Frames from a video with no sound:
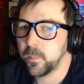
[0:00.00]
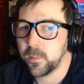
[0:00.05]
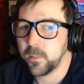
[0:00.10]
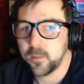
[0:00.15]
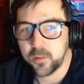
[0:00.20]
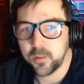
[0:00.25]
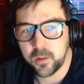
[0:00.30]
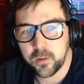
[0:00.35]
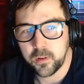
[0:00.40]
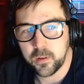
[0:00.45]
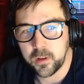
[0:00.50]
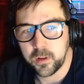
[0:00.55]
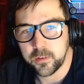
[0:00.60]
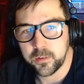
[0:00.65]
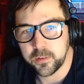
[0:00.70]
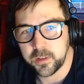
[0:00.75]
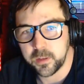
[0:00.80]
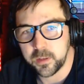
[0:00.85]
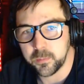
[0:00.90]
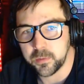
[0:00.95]
So I'll
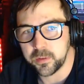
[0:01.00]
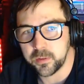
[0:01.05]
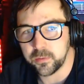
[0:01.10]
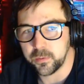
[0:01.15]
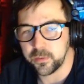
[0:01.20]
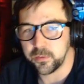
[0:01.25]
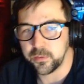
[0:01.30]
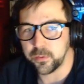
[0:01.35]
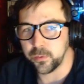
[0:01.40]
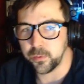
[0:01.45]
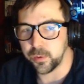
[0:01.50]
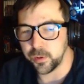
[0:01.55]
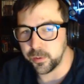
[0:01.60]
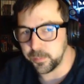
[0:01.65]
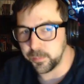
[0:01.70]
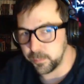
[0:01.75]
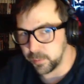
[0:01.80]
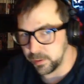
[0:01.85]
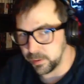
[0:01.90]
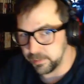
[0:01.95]
just keep this one short,
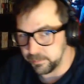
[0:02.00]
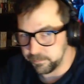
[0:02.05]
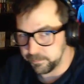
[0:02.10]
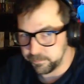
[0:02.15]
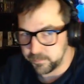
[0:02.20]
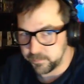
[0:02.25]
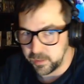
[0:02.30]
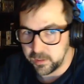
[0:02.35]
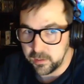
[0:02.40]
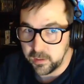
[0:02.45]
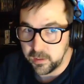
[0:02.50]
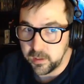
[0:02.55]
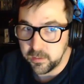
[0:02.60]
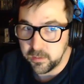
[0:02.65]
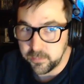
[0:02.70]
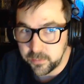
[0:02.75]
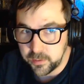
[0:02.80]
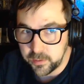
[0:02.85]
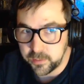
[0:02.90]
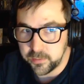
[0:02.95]
but I
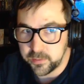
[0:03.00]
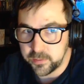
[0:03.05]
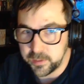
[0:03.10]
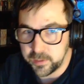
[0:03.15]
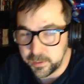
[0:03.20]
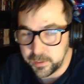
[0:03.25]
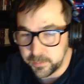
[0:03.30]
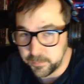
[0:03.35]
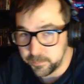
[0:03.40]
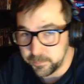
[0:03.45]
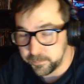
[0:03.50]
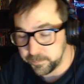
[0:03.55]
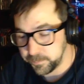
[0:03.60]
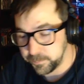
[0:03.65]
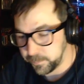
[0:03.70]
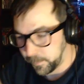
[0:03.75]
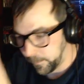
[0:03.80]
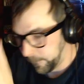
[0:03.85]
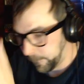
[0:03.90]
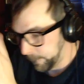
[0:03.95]
love Christine.
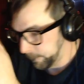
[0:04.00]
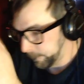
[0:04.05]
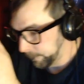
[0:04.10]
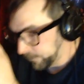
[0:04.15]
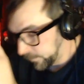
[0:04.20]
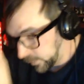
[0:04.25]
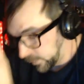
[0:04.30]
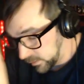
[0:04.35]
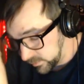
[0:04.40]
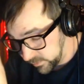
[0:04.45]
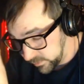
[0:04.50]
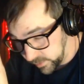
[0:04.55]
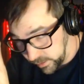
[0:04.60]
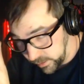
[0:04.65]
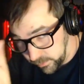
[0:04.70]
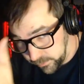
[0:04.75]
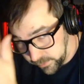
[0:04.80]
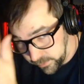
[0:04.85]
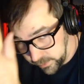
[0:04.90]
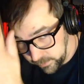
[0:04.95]
Like I said, I
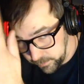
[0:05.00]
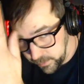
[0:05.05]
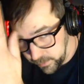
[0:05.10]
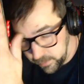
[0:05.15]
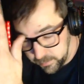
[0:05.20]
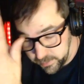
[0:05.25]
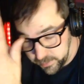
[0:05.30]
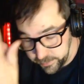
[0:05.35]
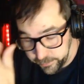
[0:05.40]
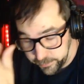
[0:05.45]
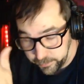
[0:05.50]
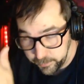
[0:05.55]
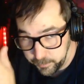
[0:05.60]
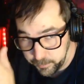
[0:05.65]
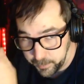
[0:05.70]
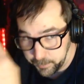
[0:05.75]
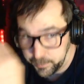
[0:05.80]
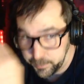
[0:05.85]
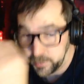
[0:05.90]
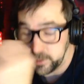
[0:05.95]
would think maybe it
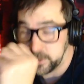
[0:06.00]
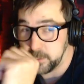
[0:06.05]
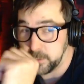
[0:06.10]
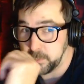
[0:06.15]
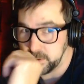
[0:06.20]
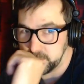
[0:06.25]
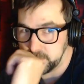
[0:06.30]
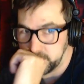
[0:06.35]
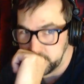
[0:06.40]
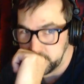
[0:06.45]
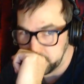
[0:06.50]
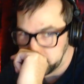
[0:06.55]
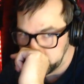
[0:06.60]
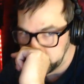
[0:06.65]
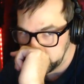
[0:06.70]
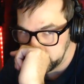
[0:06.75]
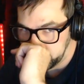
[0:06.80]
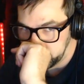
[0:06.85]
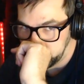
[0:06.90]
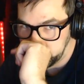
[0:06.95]
might be like in my top
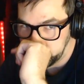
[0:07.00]
10.